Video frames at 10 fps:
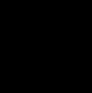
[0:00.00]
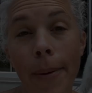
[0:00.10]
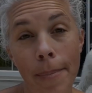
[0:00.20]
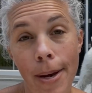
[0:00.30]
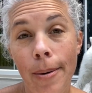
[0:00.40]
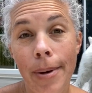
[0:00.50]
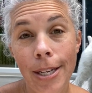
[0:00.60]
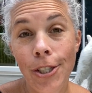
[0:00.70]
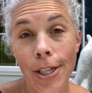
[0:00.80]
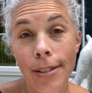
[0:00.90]
It the
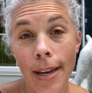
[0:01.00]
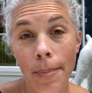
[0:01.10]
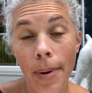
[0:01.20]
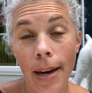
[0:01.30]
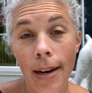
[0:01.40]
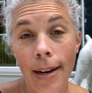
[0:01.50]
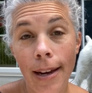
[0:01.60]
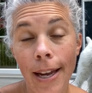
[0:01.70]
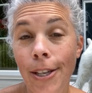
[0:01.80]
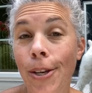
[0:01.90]
mailman just came by,
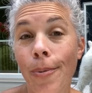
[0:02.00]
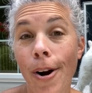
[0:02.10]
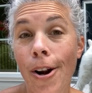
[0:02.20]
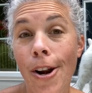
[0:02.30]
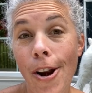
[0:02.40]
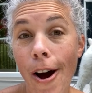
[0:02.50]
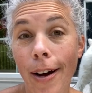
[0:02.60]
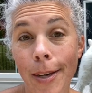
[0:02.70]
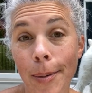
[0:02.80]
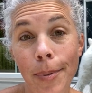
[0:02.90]
and you are
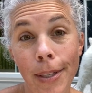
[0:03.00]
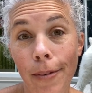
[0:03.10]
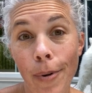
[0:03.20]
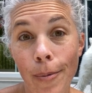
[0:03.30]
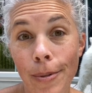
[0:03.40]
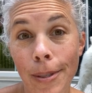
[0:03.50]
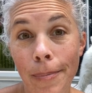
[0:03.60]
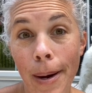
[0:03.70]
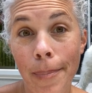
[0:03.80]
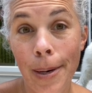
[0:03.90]
not going to believe what was in
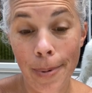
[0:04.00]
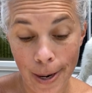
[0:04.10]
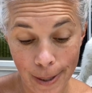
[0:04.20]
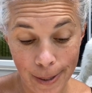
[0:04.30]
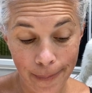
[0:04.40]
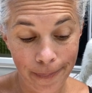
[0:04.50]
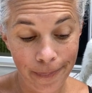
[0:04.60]
my mailbox.